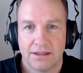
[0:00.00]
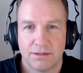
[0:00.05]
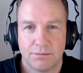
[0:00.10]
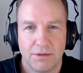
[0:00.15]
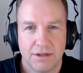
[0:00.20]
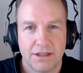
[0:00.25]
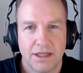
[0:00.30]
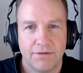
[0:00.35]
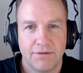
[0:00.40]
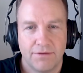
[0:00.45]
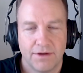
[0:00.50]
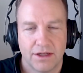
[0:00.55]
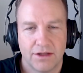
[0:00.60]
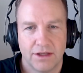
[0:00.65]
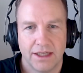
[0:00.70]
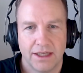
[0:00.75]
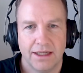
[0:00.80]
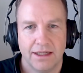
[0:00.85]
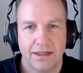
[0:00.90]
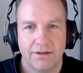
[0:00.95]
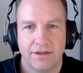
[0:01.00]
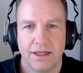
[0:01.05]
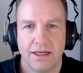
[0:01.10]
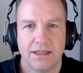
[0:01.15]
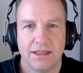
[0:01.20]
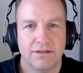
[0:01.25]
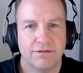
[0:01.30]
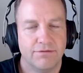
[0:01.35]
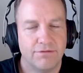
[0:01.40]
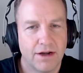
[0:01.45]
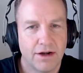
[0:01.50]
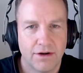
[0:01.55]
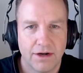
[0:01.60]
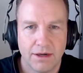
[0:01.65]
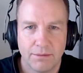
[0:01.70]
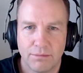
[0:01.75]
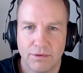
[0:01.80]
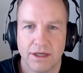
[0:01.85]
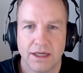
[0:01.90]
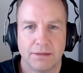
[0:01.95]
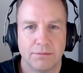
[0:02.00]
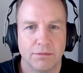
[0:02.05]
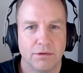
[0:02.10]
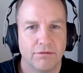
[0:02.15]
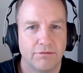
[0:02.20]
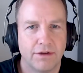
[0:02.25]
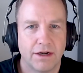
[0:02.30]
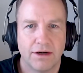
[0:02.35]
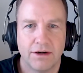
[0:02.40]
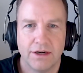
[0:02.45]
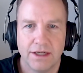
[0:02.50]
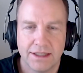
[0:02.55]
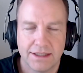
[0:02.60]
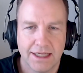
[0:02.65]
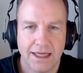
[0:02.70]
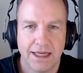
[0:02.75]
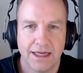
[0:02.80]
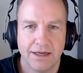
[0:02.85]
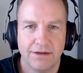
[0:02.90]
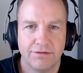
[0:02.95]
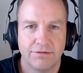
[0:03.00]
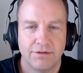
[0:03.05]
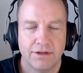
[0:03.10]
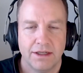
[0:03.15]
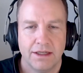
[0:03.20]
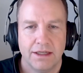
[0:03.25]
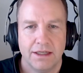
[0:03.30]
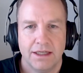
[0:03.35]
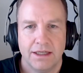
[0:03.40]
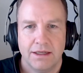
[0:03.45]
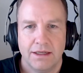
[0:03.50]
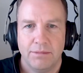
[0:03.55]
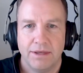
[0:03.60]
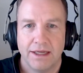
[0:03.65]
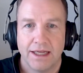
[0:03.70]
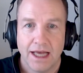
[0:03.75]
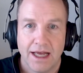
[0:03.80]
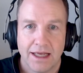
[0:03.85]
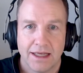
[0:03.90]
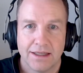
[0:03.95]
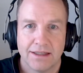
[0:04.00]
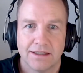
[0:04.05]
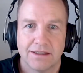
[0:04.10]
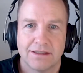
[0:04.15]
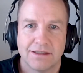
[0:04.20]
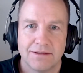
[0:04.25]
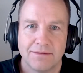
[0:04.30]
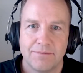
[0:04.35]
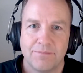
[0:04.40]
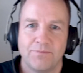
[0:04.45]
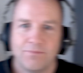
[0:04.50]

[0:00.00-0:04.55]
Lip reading: specifically that is very predictable, very safe, because